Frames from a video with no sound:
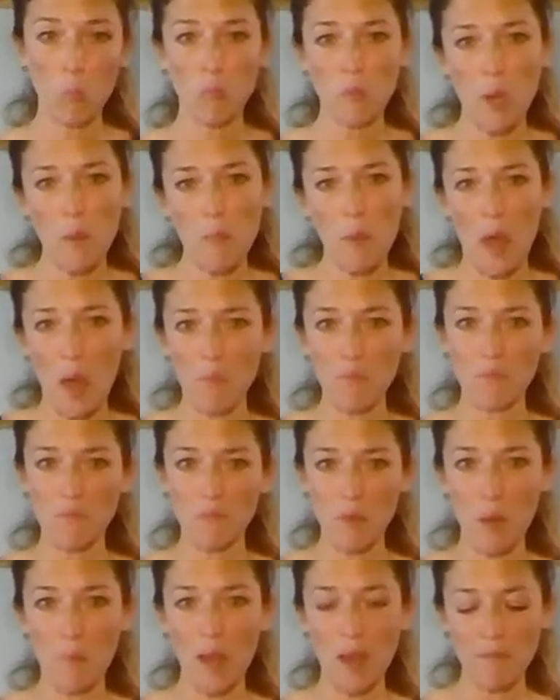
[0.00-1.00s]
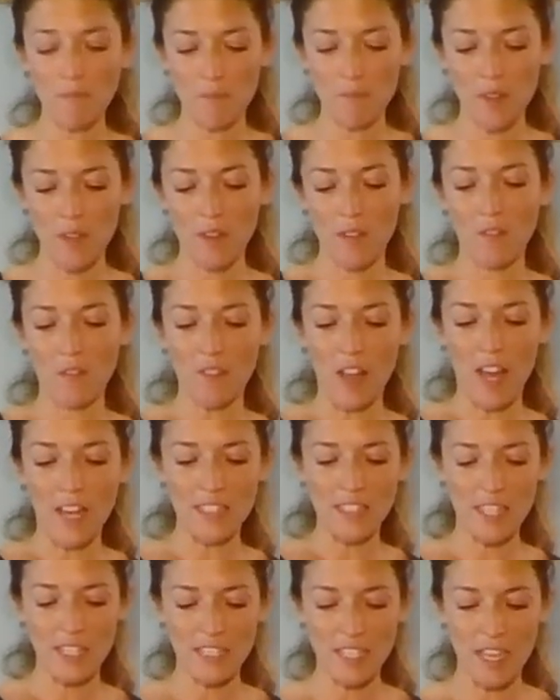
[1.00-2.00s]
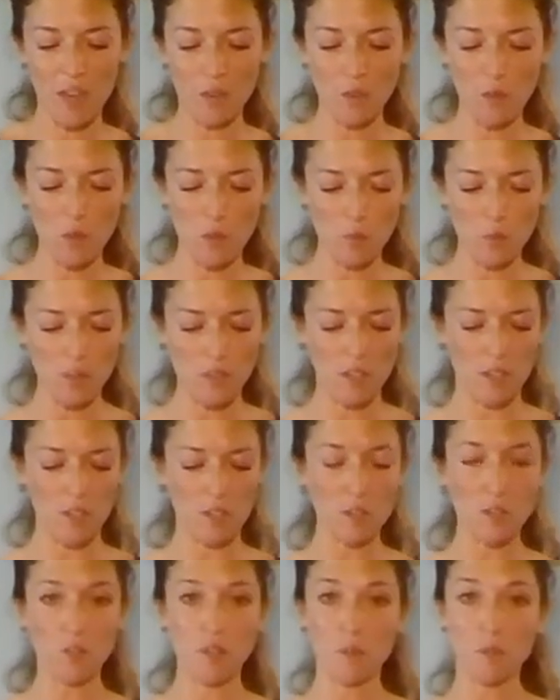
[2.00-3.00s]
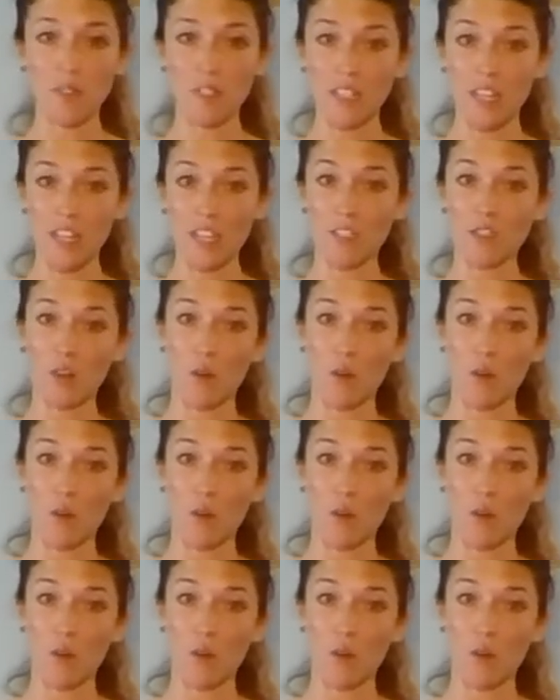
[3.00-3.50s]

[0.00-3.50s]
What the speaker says: Not bad, not bad. Flat side down. Oops, starting to lose some skin.